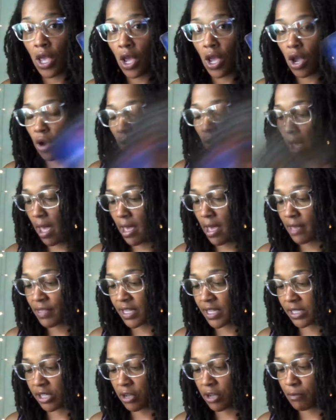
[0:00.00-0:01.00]
Okay,
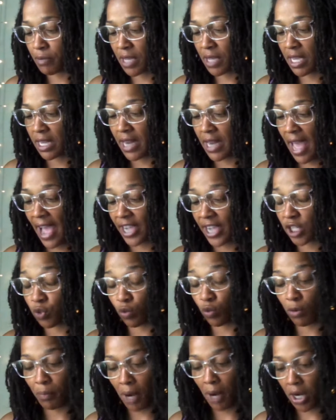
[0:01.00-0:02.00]
this could be an
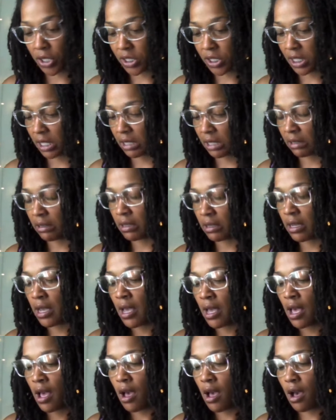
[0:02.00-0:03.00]
actual person.
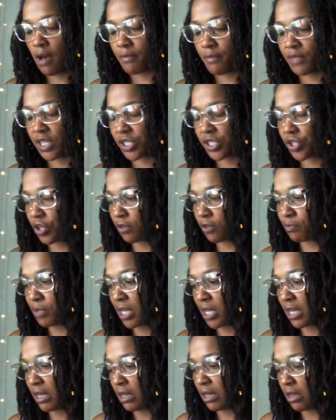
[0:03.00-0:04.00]
Um, this could
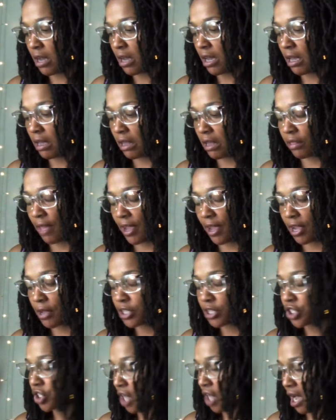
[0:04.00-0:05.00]
be eh, like a
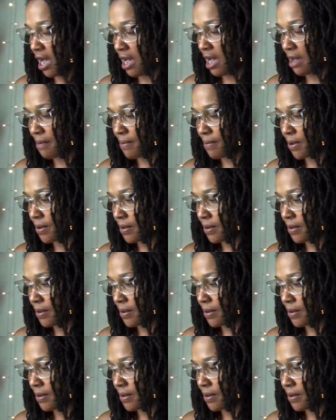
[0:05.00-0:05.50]
job.